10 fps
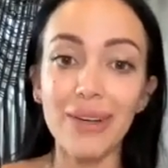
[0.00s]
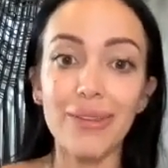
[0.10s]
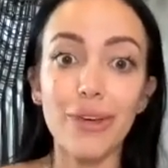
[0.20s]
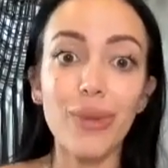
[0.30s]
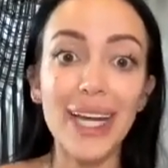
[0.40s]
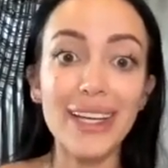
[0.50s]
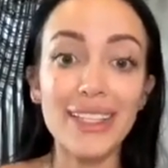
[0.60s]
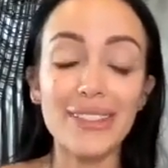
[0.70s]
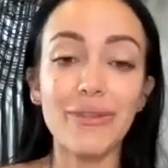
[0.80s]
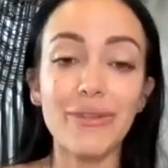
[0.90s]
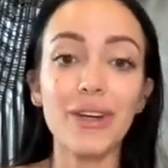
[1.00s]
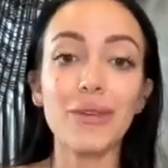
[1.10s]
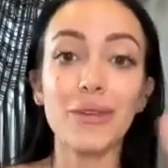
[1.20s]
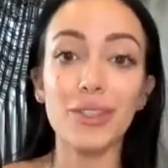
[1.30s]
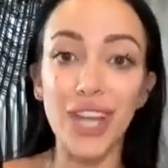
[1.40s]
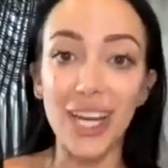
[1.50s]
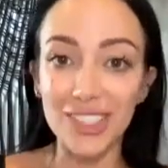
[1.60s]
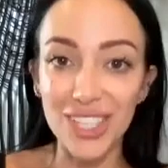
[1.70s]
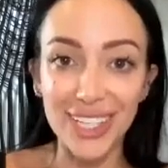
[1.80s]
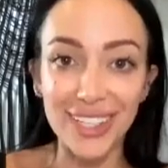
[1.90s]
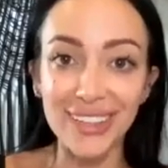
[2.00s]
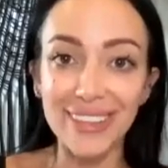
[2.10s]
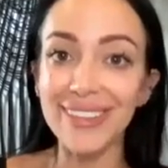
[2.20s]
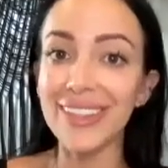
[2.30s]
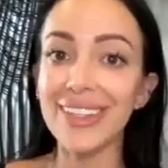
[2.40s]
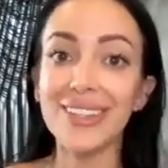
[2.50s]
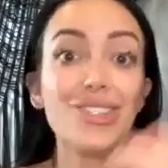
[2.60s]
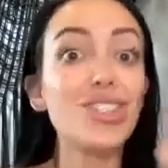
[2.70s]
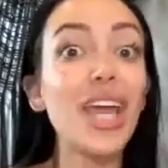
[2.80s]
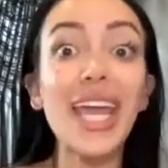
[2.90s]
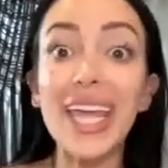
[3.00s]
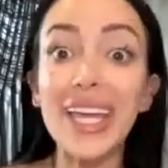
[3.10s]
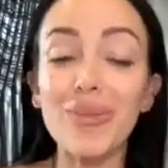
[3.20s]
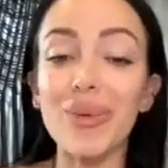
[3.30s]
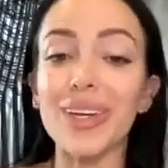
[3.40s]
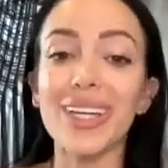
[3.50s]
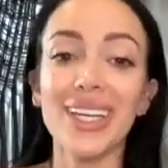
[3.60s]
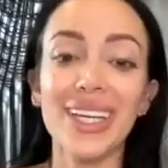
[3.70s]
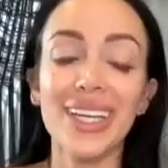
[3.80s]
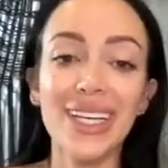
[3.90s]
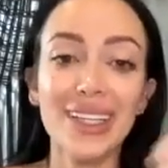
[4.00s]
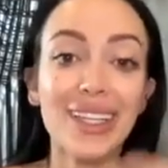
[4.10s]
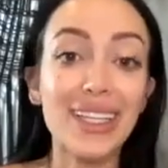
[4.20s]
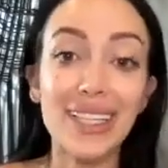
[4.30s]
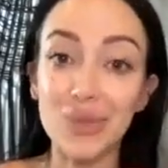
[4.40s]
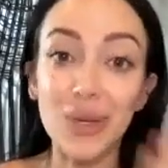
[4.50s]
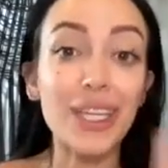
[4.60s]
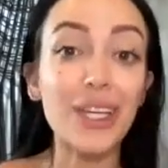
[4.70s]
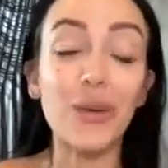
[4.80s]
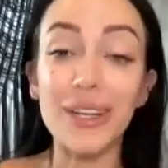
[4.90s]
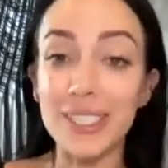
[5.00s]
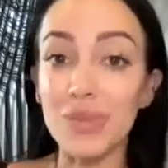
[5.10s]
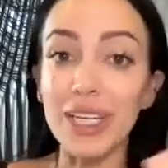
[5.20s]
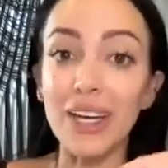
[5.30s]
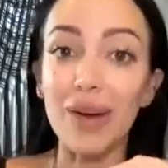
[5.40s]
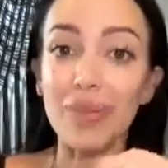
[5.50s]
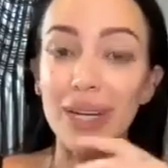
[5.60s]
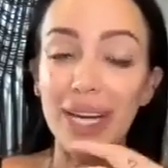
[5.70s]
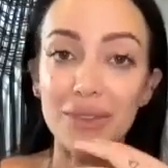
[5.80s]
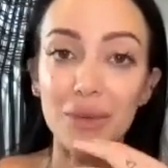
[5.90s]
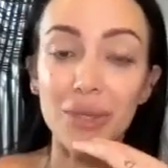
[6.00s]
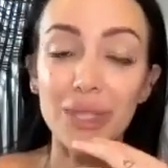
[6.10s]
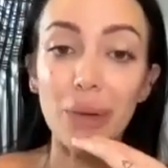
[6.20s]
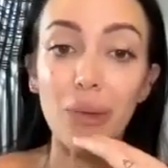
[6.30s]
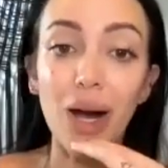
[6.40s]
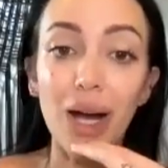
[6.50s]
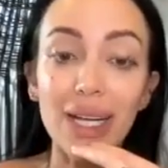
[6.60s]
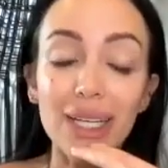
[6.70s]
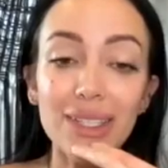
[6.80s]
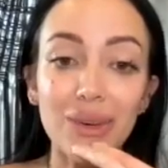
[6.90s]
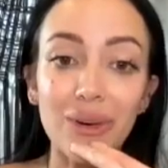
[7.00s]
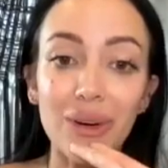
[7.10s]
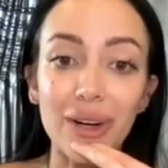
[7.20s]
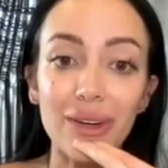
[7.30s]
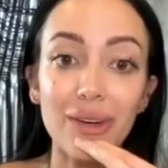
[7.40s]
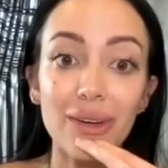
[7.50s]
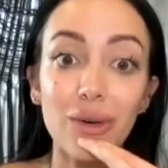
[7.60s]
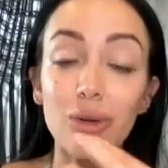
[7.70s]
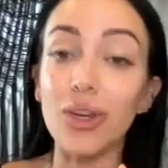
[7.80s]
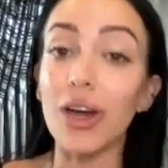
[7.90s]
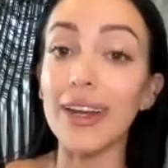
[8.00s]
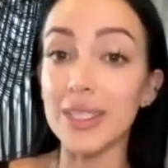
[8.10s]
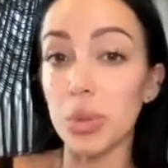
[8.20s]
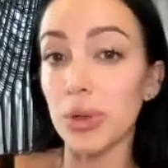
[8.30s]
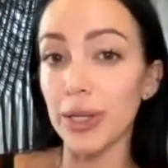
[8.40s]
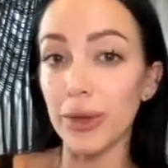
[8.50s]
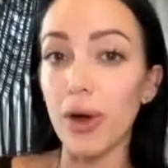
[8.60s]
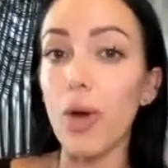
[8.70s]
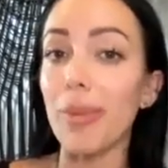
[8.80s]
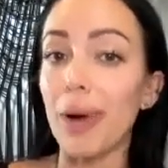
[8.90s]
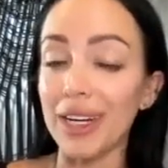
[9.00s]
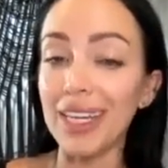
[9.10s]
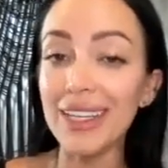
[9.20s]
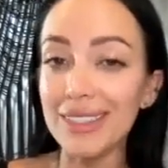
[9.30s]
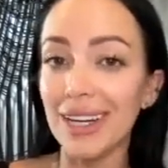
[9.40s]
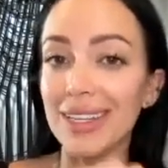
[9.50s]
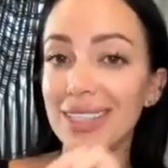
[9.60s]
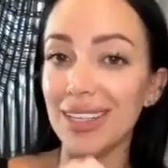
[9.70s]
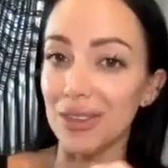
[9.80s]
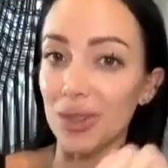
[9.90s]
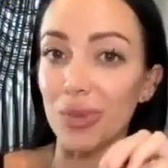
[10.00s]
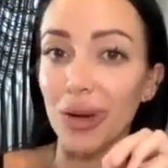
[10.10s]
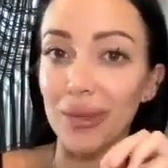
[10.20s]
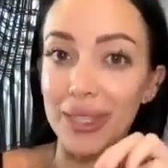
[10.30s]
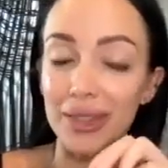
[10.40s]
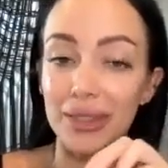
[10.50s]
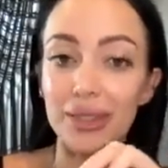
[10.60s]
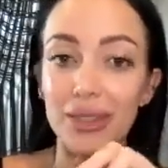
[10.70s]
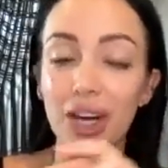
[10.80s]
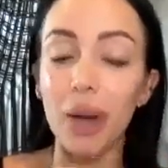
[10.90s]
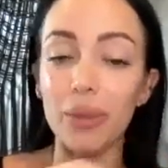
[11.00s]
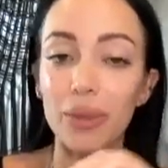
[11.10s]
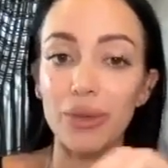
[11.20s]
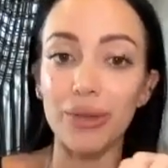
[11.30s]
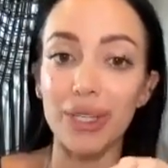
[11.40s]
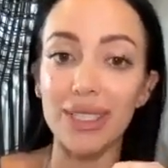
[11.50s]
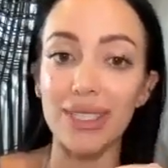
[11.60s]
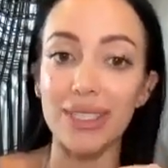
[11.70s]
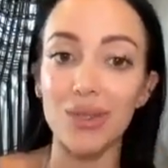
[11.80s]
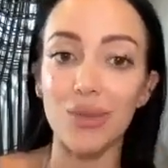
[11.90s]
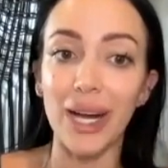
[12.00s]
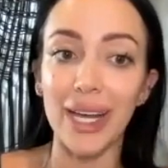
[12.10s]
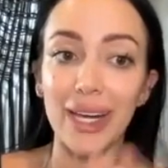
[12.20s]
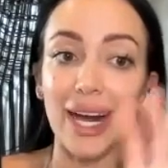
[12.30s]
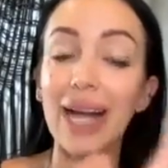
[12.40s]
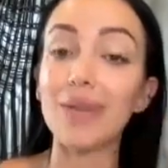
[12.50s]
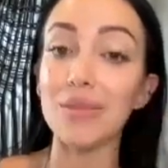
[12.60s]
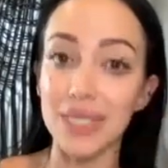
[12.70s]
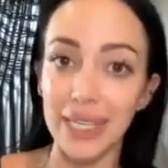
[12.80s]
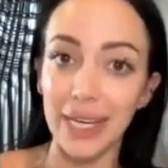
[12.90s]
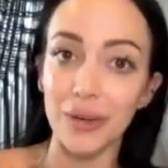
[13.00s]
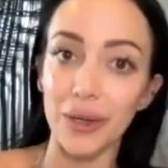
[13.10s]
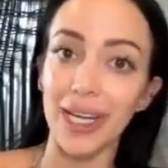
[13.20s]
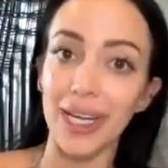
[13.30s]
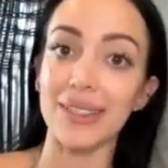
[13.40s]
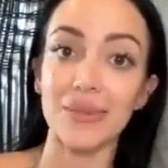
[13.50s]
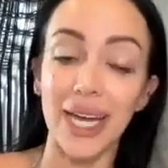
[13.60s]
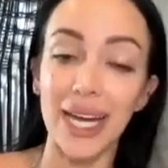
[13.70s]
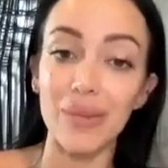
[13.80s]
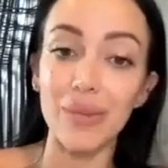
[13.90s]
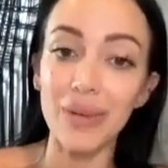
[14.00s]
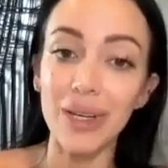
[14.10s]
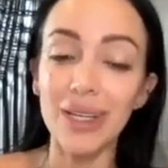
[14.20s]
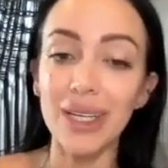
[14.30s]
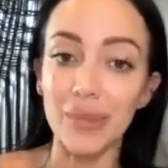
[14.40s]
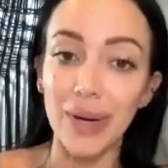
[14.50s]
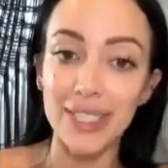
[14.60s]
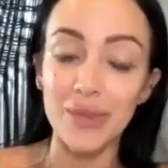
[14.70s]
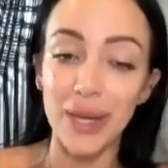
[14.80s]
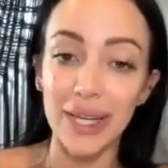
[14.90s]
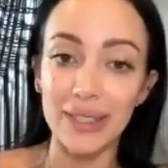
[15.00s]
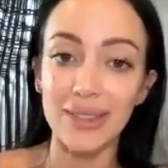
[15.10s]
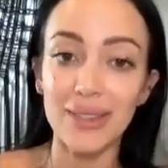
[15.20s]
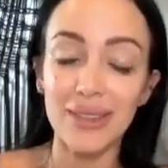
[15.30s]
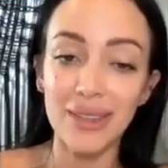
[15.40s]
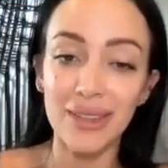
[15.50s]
For mine, it's fear of rejection, shame, that's why they don't want to speak up and ask for what they want, or not exploring their own bodies. I'd say those are probably the top three reasons why I'm seeing an orgasm gap in my space.